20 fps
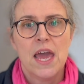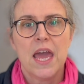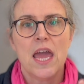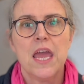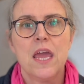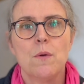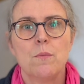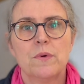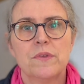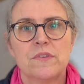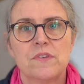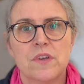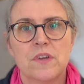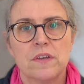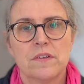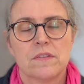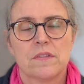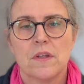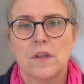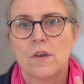It was
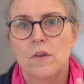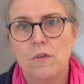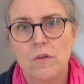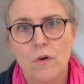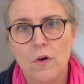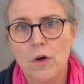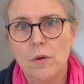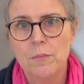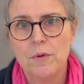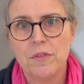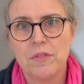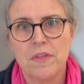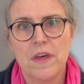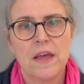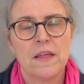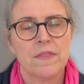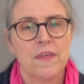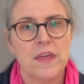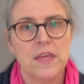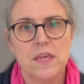just the normal
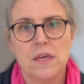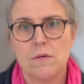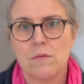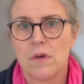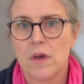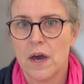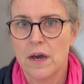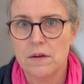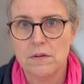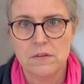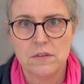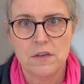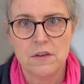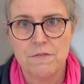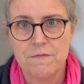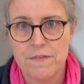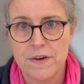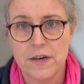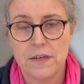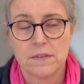thing that you go to
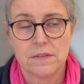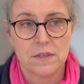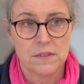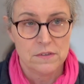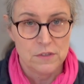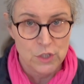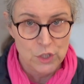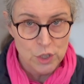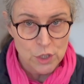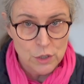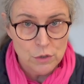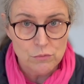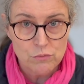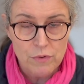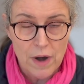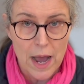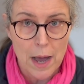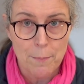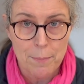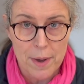first is you
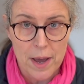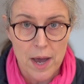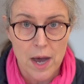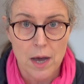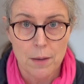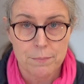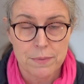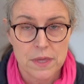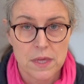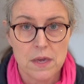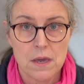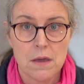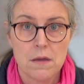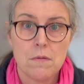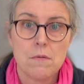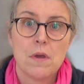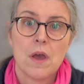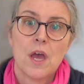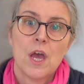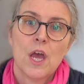wrap up you.